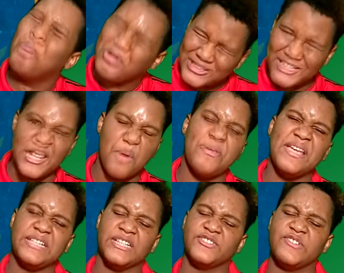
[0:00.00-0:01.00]
put in your
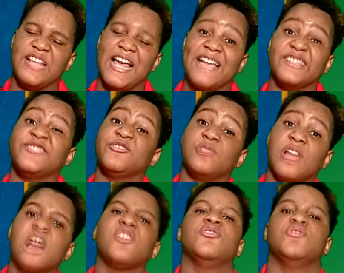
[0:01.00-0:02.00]
Petersfield High School
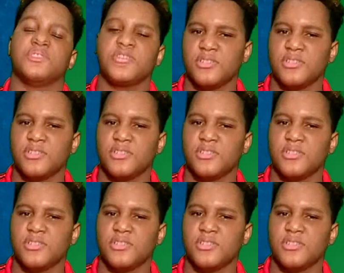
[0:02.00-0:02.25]
account.